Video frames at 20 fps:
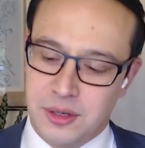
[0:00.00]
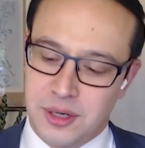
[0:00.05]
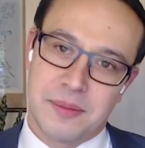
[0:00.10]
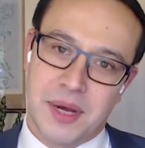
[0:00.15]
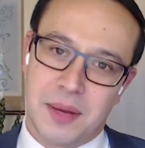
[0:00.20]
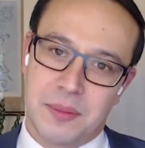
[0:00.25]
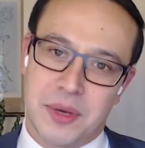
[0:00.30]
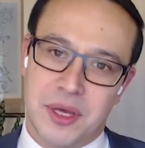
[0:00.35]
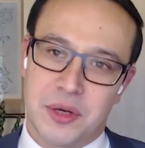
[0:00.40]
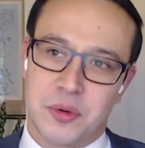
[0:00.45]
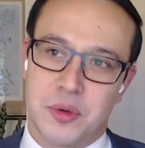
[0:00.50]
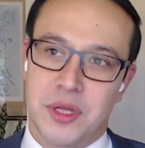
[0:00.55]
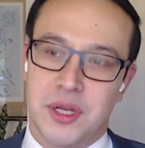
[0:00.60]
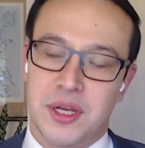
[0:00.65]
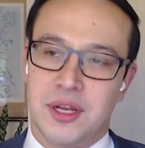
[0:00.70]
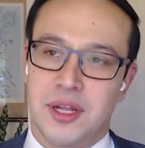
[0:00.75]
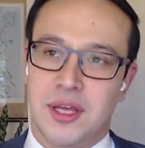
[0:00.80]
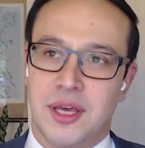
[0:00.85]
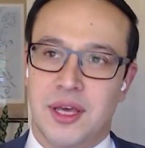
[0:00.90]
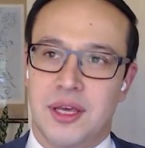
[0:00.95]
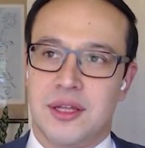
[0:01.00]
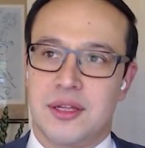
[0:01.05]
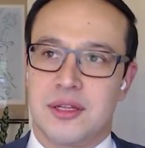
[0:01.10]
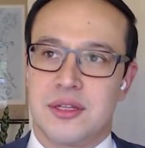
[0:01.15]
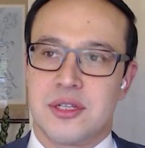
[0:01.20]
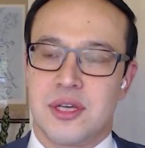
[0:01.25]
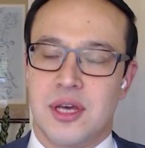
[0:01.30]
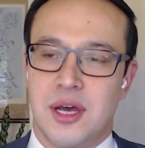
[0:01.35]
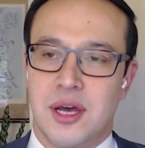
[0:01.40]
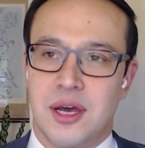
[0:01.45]
I'm Edwin,
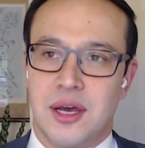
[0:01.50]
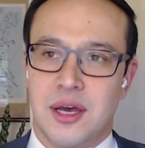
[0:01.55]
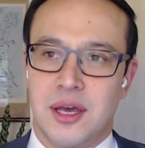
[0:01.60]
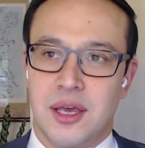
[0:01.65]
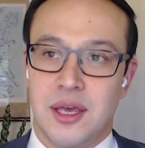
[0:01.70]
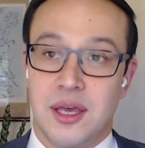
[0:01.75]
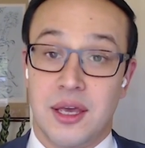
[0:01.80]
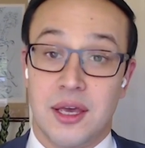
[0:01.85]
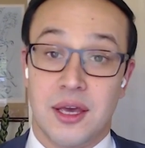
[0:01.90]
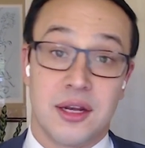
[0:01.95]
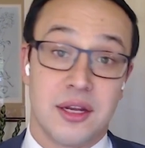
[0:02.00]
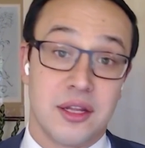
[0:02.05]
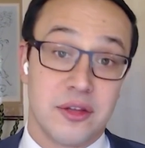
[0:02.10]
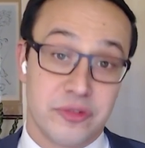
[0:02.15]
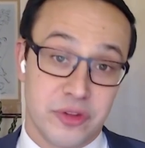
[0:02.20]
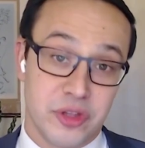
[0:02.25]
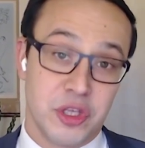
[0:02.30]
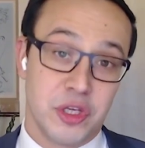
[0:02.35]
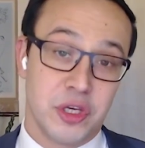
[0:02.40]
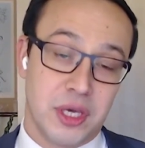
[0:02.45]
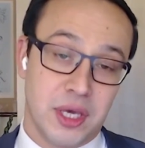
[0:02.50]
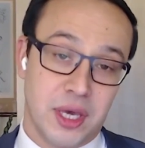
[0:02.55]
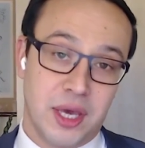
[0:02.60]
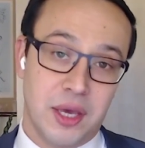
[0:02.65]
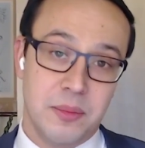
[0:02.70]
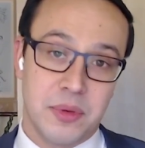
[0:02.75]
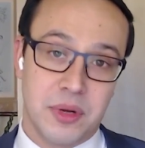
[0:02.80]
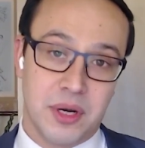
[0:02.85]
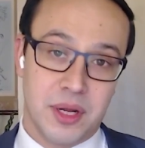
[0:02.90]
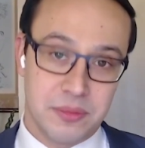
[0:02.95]
and I live in the
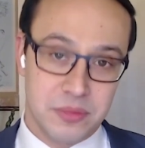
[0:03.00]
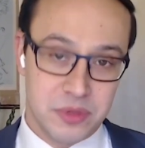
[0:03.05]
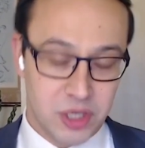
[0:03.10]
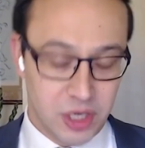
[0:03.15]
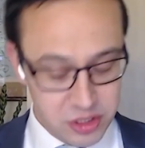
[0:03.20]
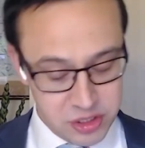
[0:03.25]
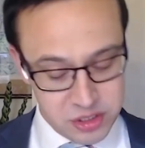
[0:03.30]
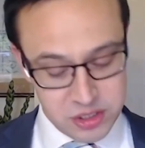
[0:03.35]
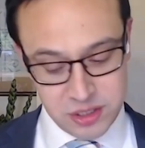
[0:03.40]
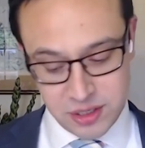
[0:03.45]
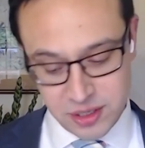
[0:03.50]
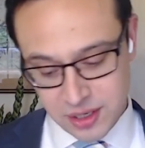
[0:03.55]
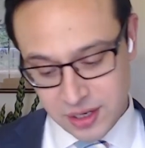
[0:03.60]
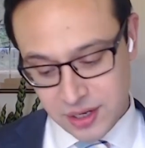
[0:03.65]
UK, but I'm Dutch